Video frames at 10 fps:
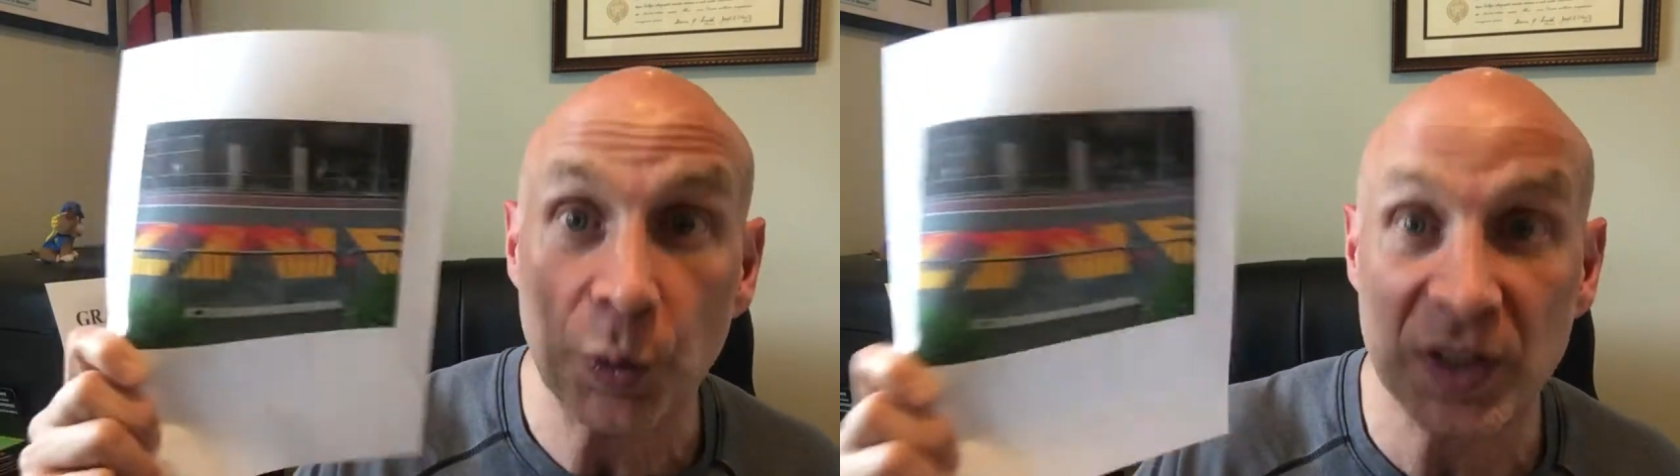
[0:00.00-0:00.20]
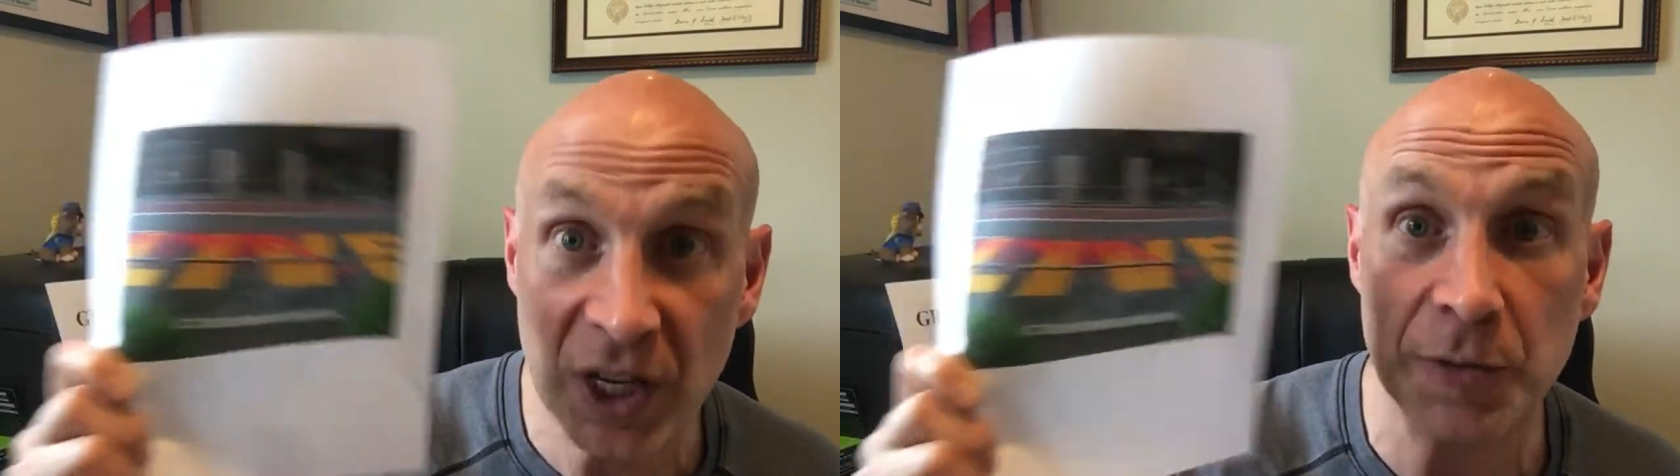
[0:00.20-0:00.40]

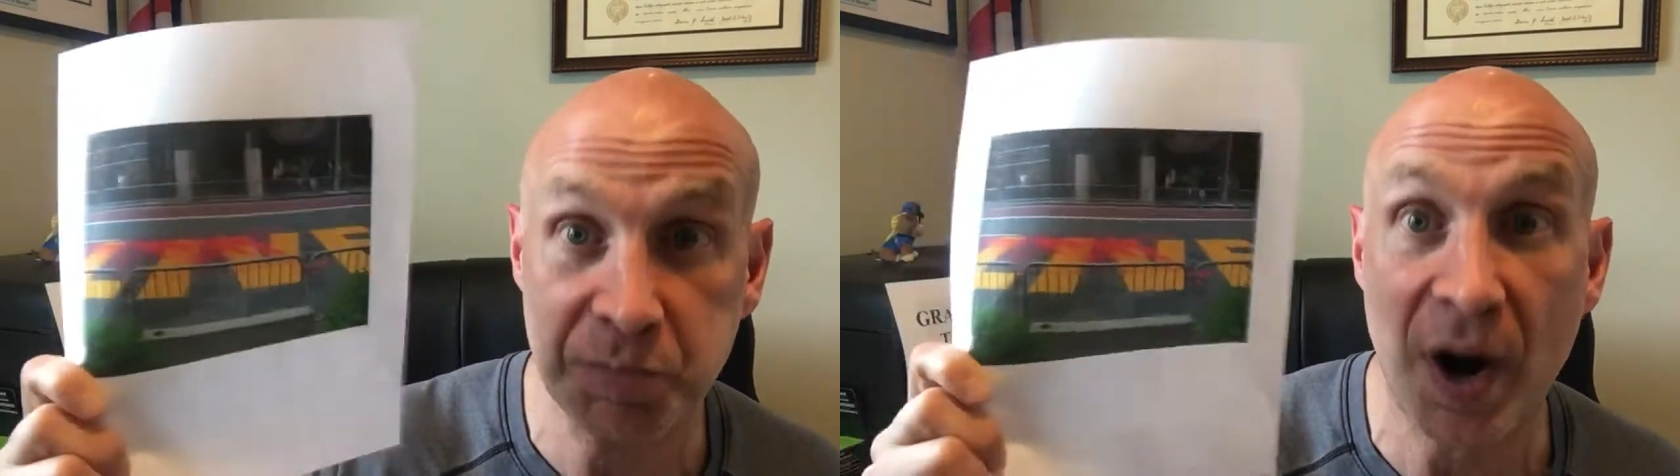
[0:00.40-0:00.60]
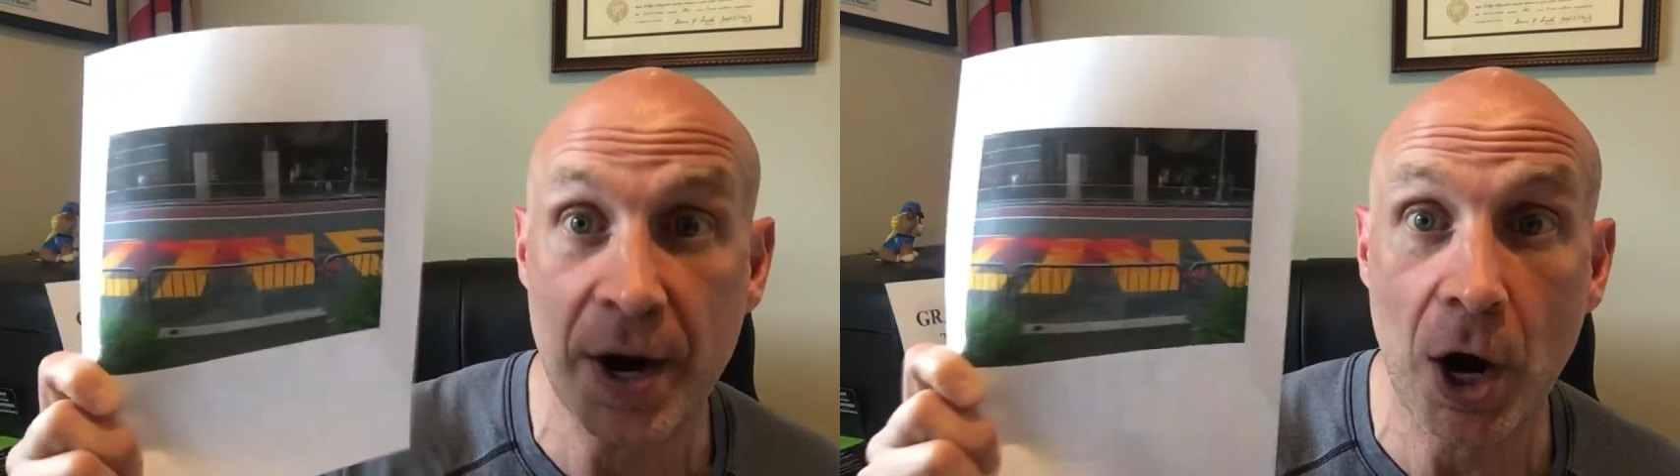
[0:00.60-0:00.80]
was his
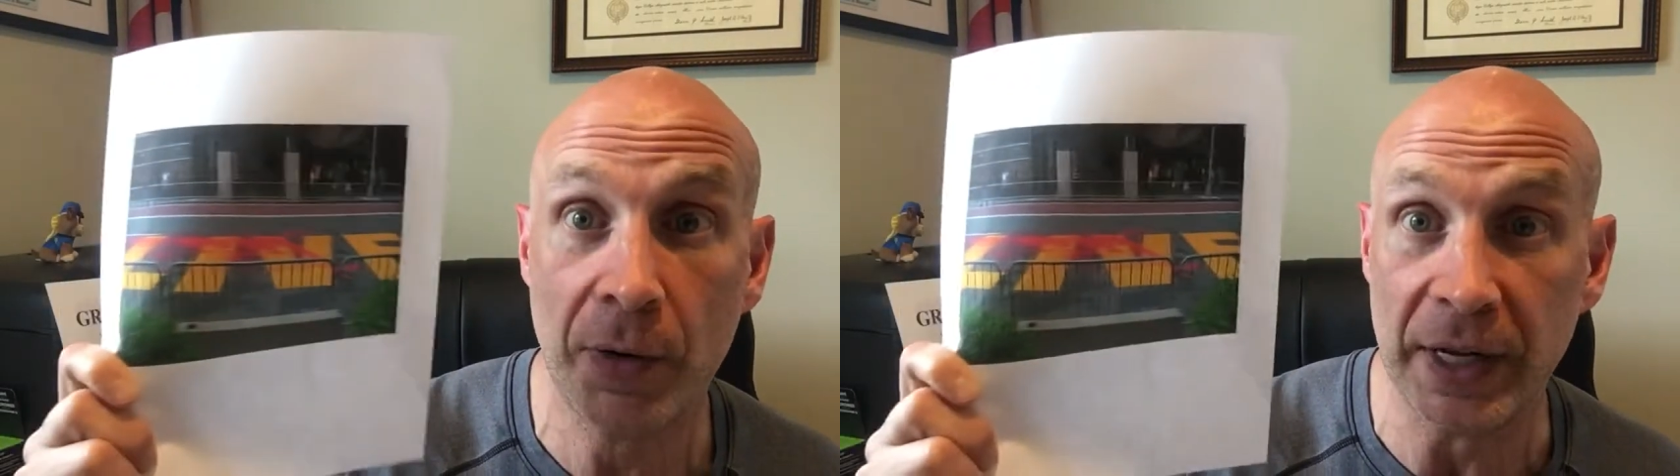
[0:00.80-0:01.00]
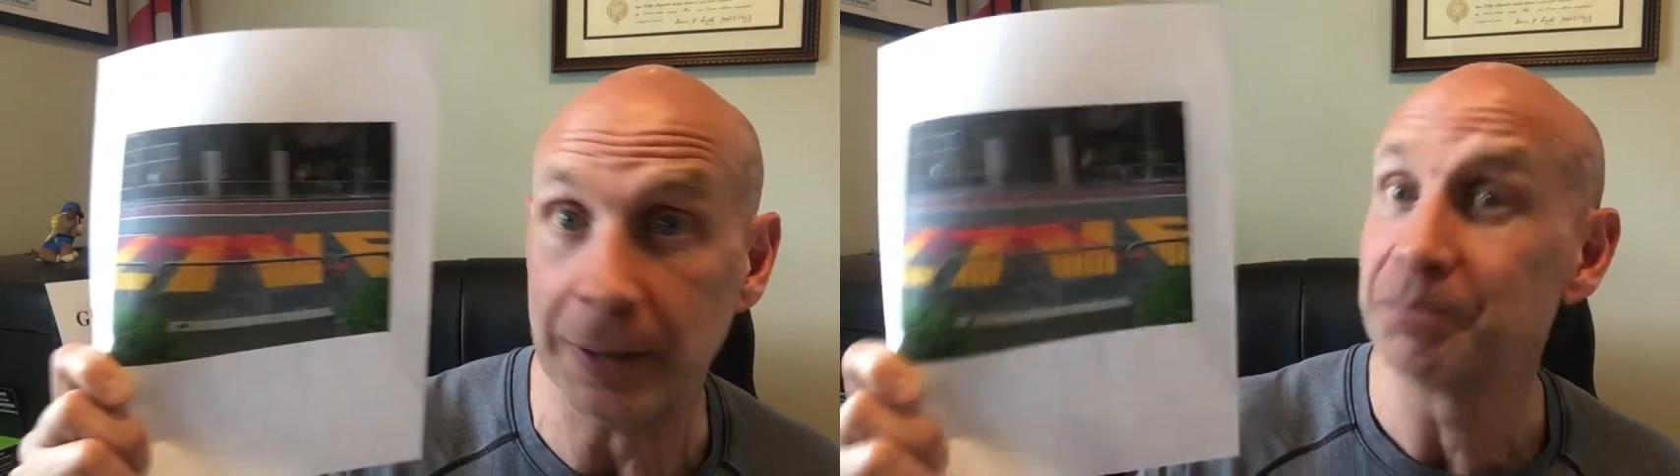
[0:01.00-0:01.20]

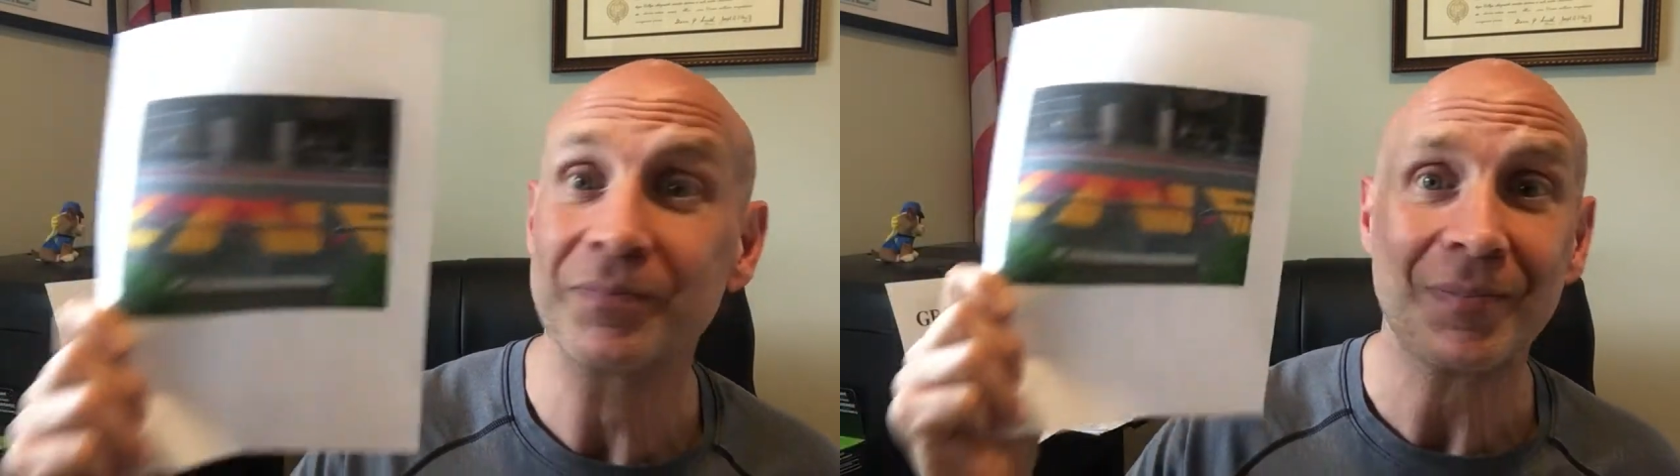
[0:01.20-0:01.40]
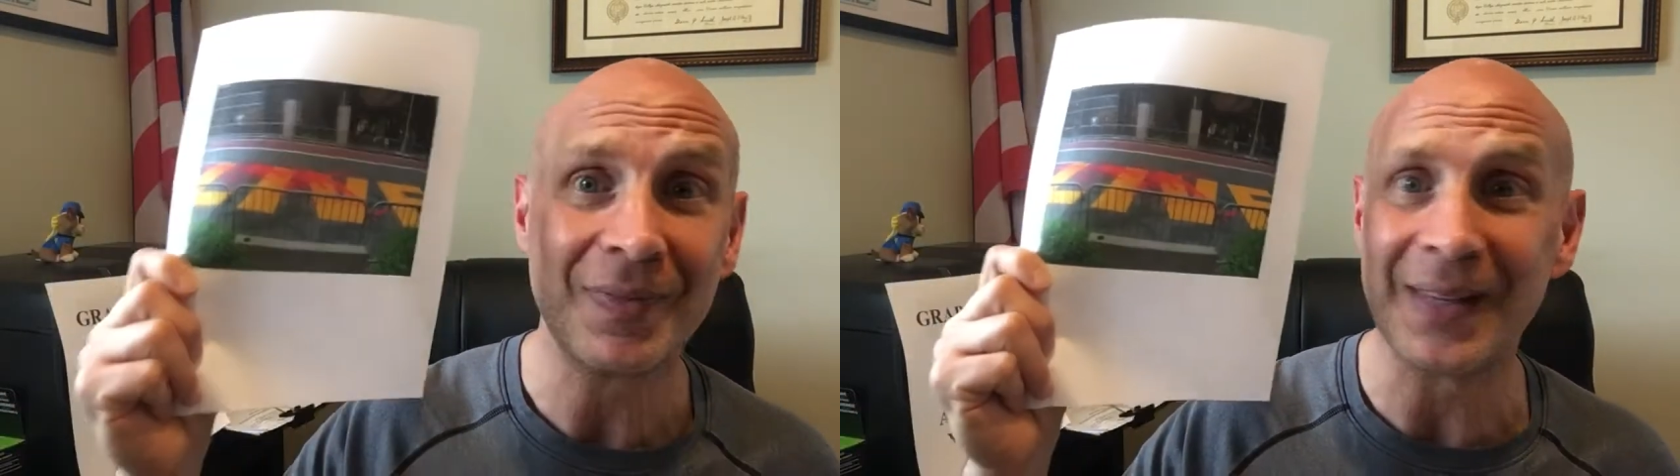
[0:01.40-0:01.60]
priority.
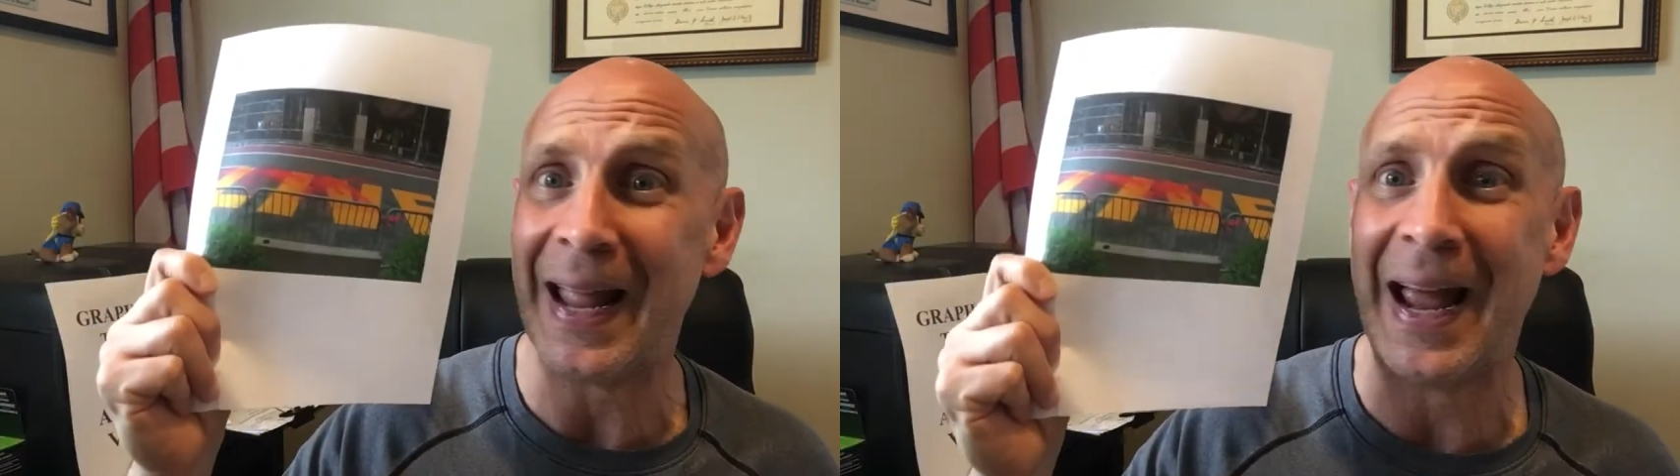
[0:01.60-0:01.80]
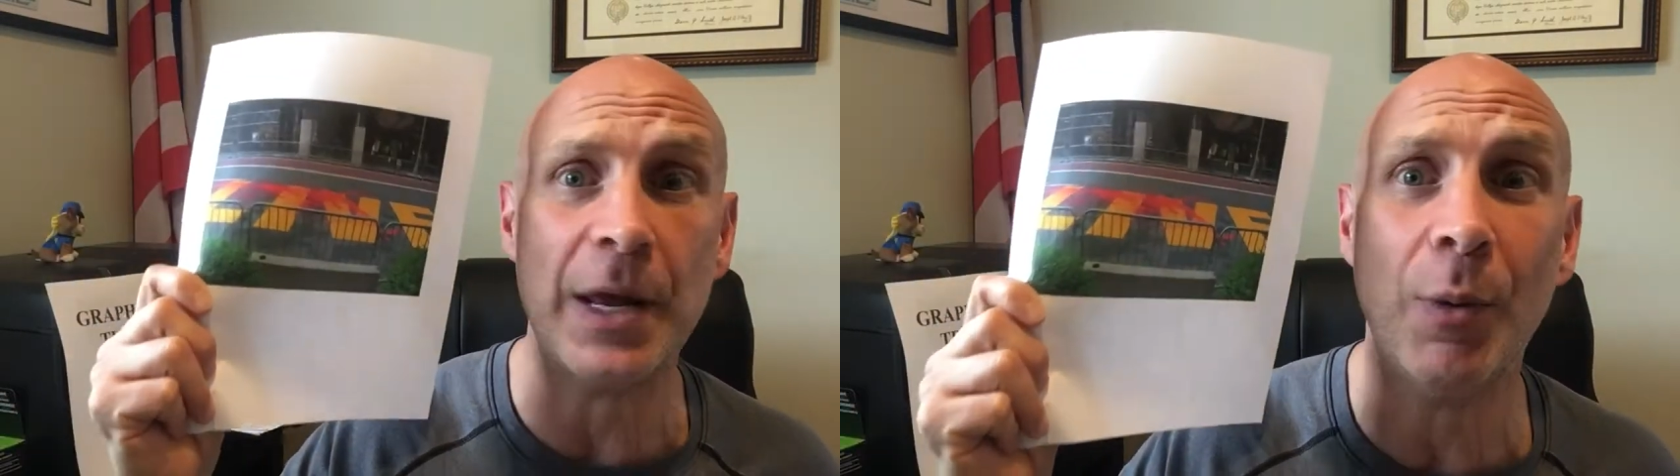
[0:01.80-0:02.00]

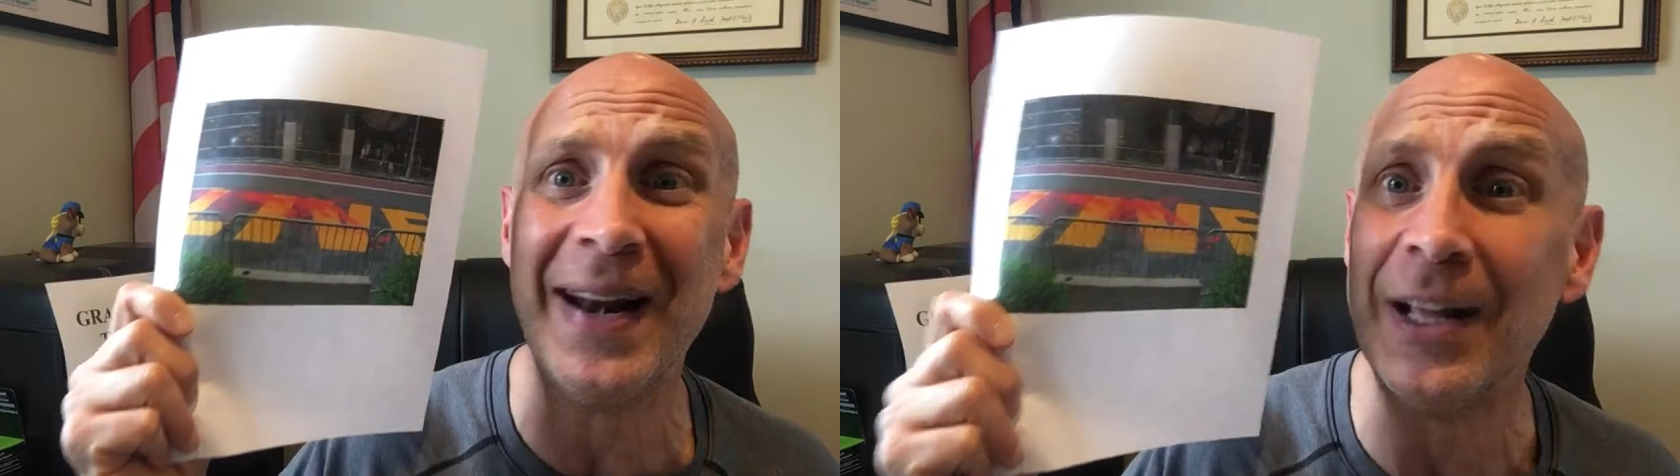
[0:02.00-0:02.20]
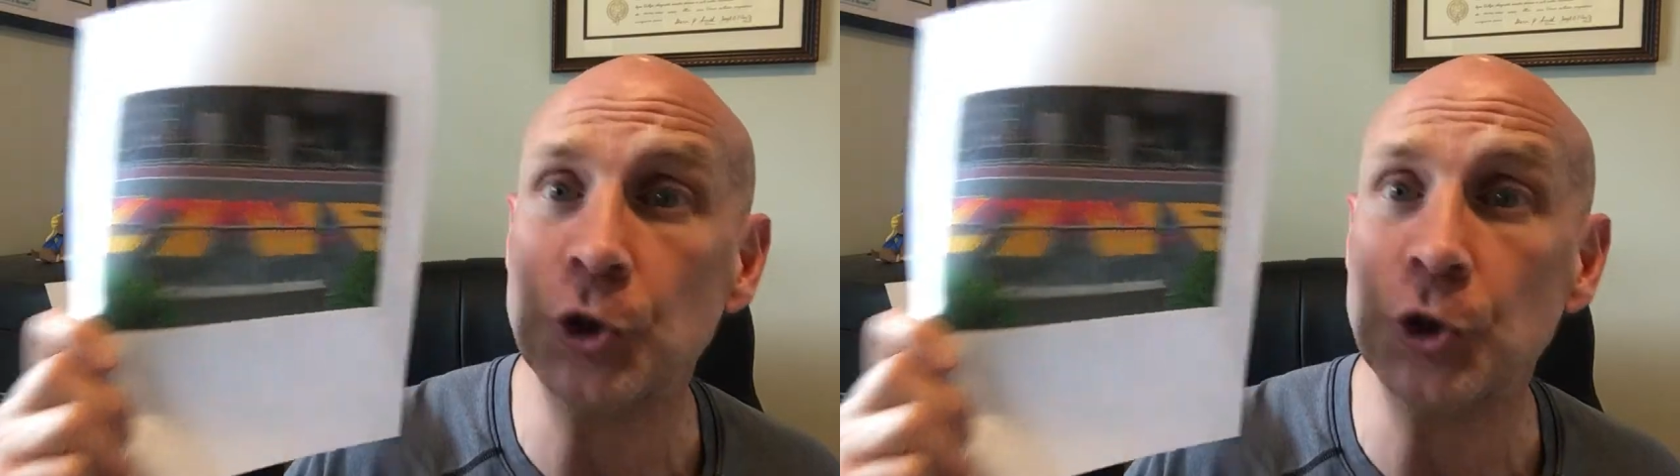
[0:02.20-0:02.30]
And he went on